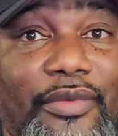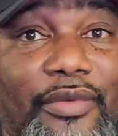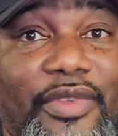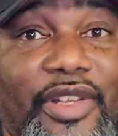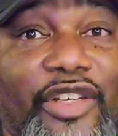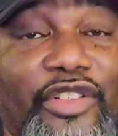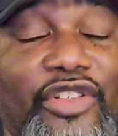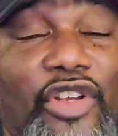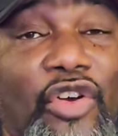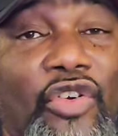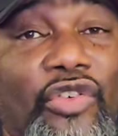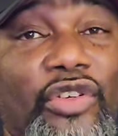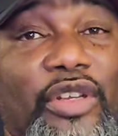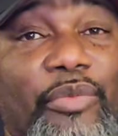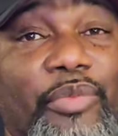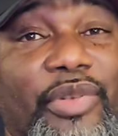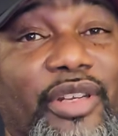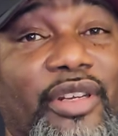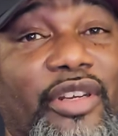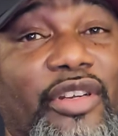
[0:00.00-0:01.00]
there's only
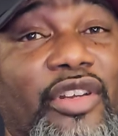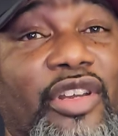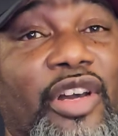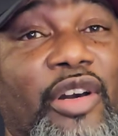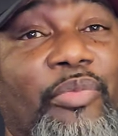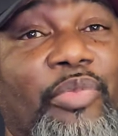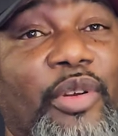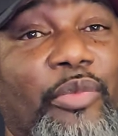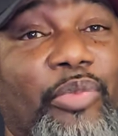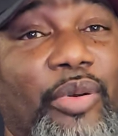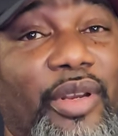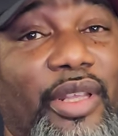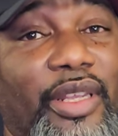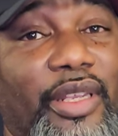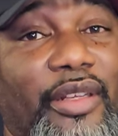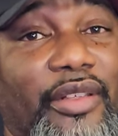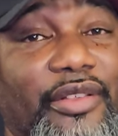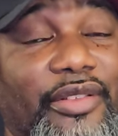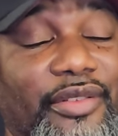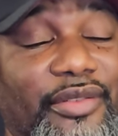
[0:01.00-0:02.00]
been a couple of
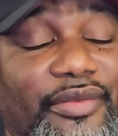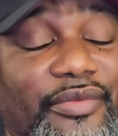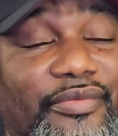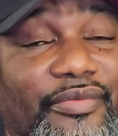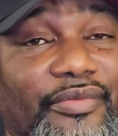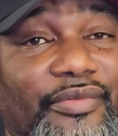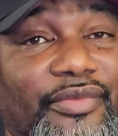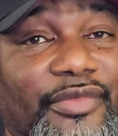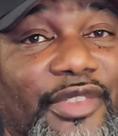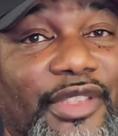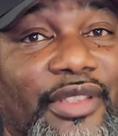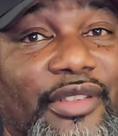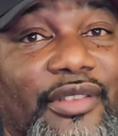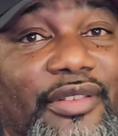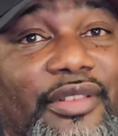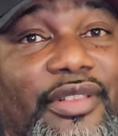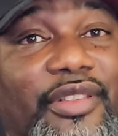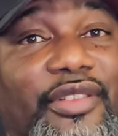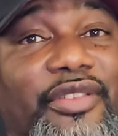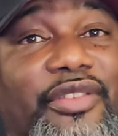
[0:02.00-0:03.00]
players
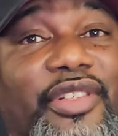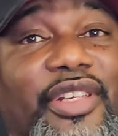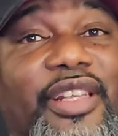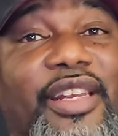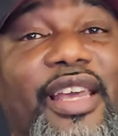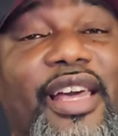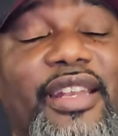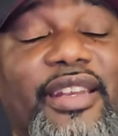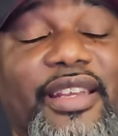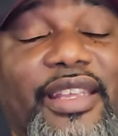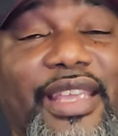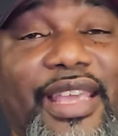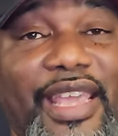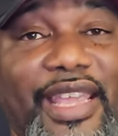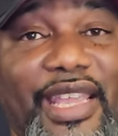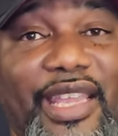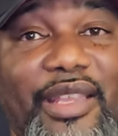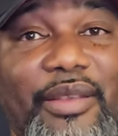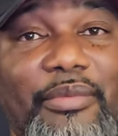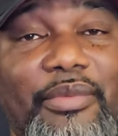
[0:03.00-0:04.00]
to sit out a
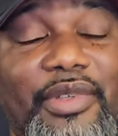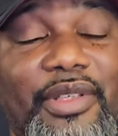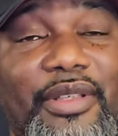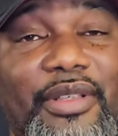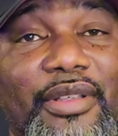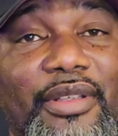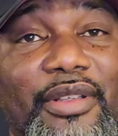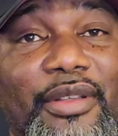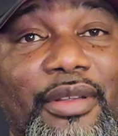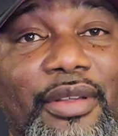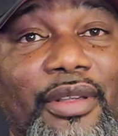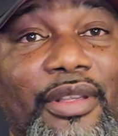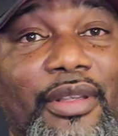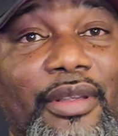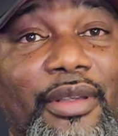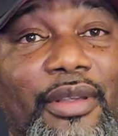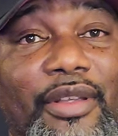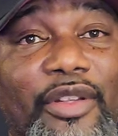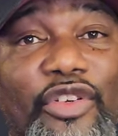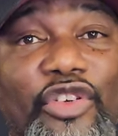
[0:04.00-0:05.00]
game,
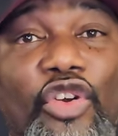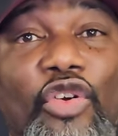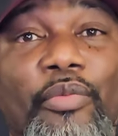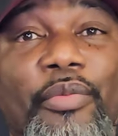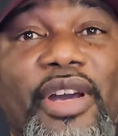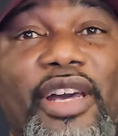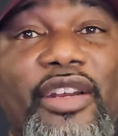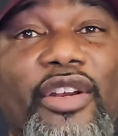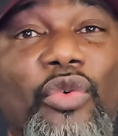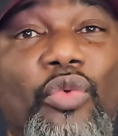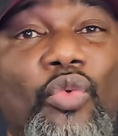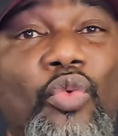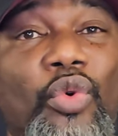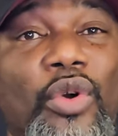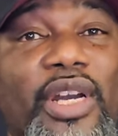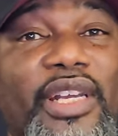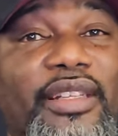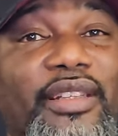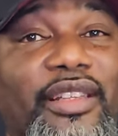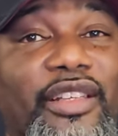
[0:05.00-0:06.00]
no matter
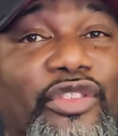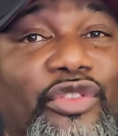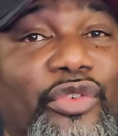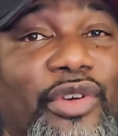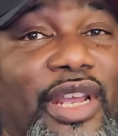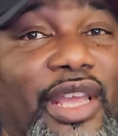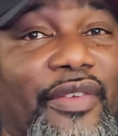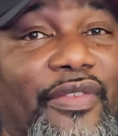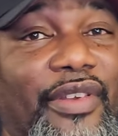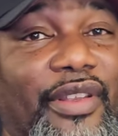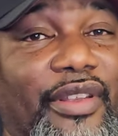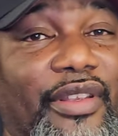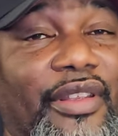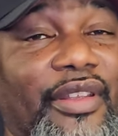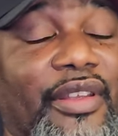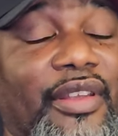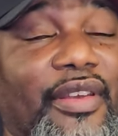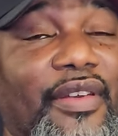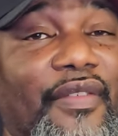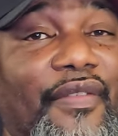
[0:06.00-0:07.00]
what the traffic
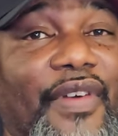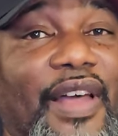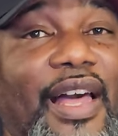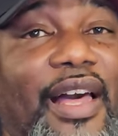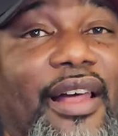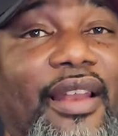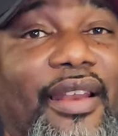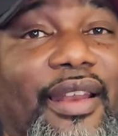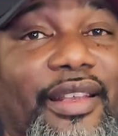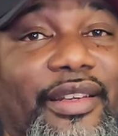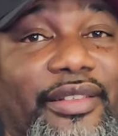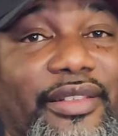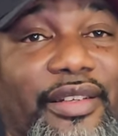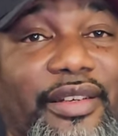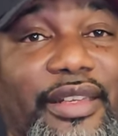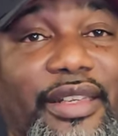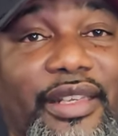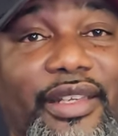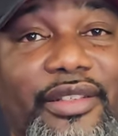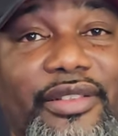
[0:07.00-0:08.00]

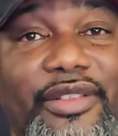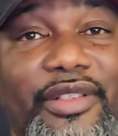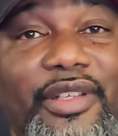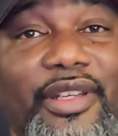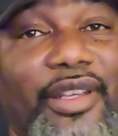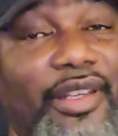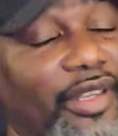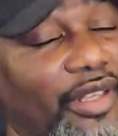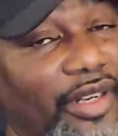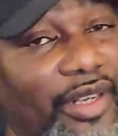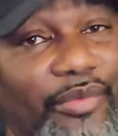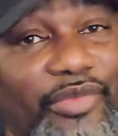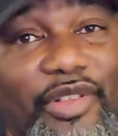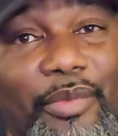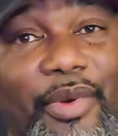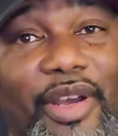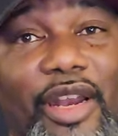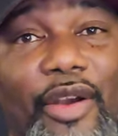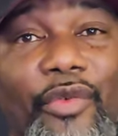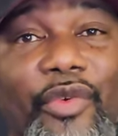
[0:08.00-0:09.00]
violation is. And I'm
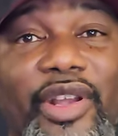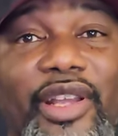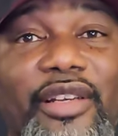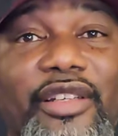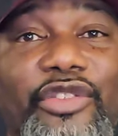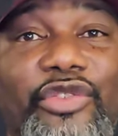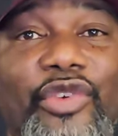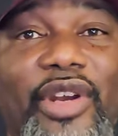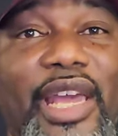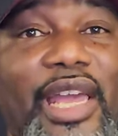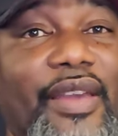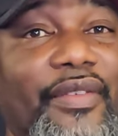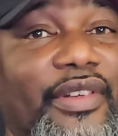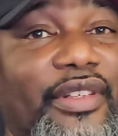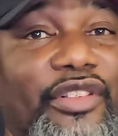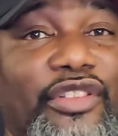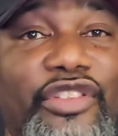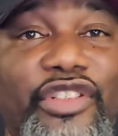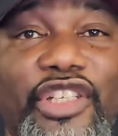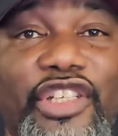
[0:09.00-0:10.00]
talking about reckless
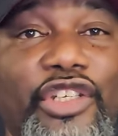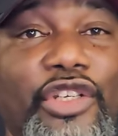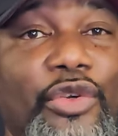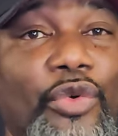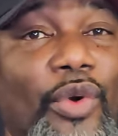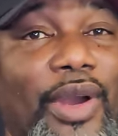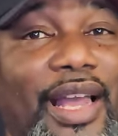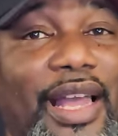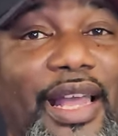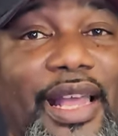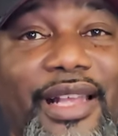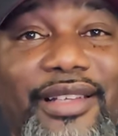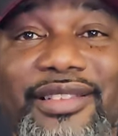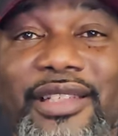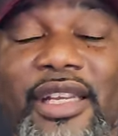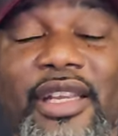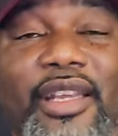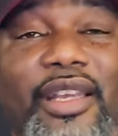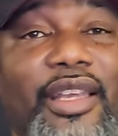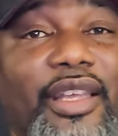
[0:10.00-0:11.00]
driving, DUIs.
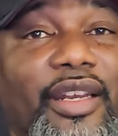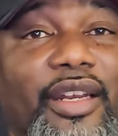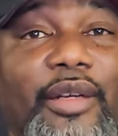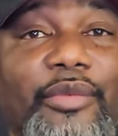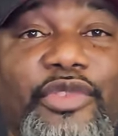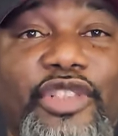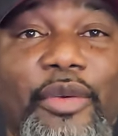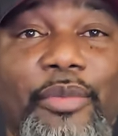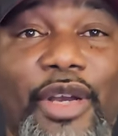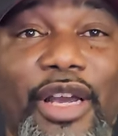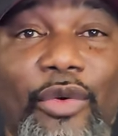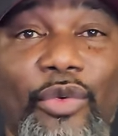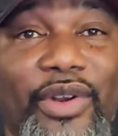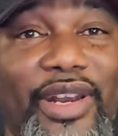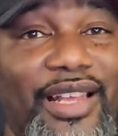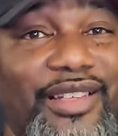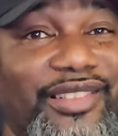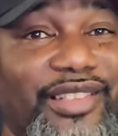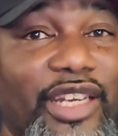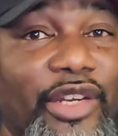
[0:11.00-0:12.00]
And I'm talking about, when
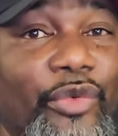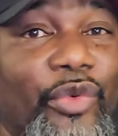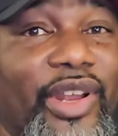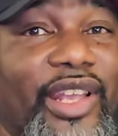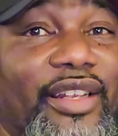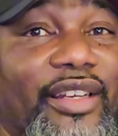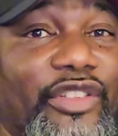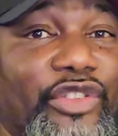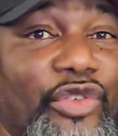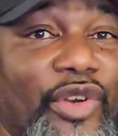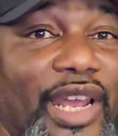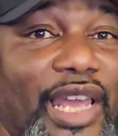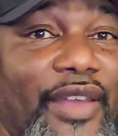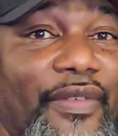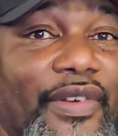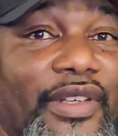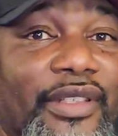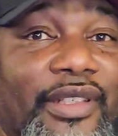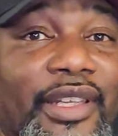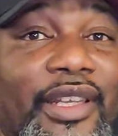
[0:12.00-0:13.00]
I say reckless
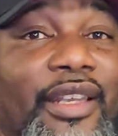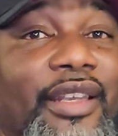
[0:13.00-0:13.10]
driving,